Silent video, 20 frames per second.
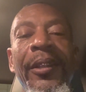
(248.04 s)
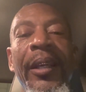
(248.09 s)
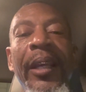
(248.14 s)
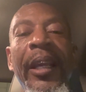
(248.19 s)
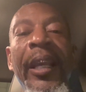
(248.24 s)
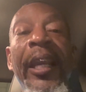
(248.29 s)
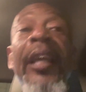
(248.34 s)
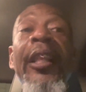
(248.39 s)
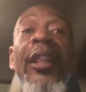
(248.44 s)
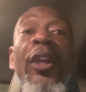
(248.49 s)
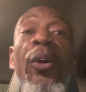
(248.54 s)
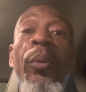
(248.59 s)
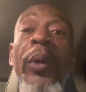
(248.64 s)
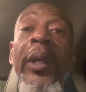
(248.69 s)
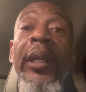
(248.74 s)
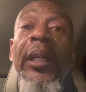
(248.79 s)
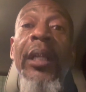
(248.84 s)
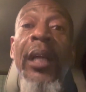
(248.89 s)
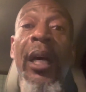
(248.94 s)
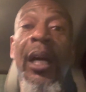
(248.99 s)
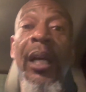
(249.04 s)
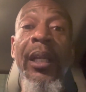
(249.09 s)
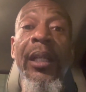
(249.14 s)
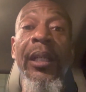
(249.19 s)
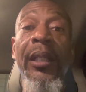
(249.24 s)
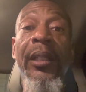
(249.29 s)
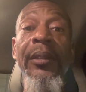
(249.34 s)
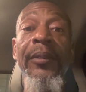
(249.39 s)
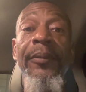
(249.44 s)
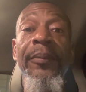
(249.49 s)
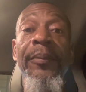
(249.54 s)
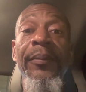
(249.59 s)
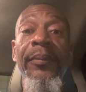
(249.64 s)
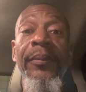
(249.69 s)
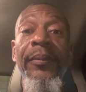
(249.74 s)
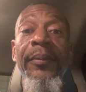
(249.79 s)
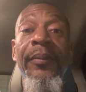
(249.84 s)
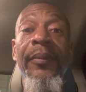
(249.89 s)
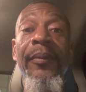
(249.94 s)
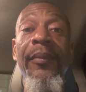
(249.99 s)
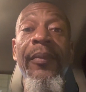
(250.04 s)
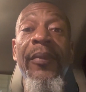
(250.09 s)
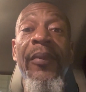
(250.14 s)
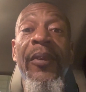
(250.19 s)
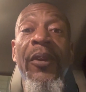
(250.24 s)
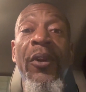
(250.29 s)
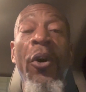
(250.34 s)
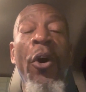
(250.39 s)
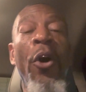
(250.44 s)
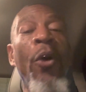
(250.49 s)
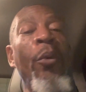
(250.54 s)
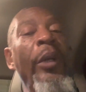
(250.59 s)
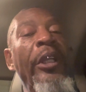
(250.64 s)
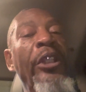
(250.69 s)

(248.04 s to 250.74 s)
Either we colored or we